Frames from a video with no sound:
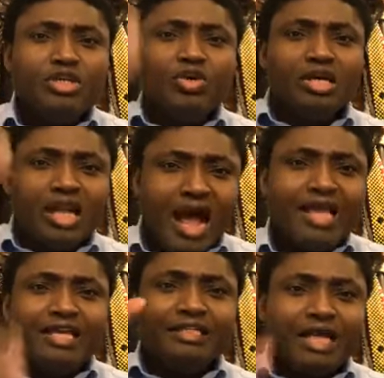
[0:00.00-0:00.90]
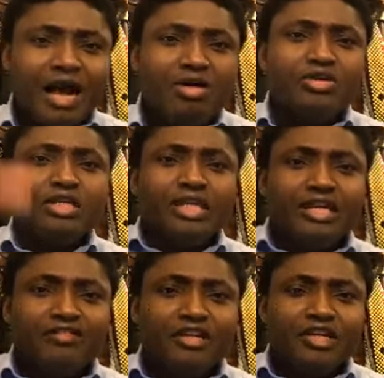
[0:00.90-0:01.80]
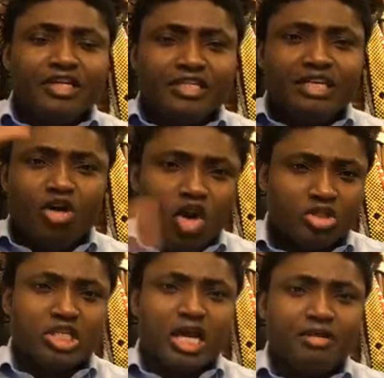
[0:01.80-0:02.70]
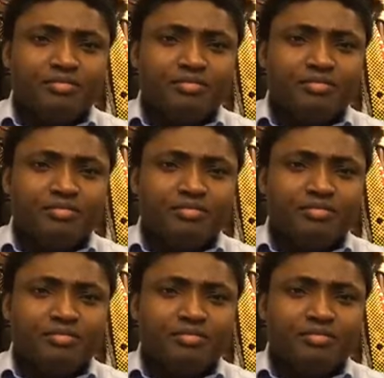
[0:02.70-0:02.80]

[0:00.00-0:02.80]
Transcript: you lying down in the altar,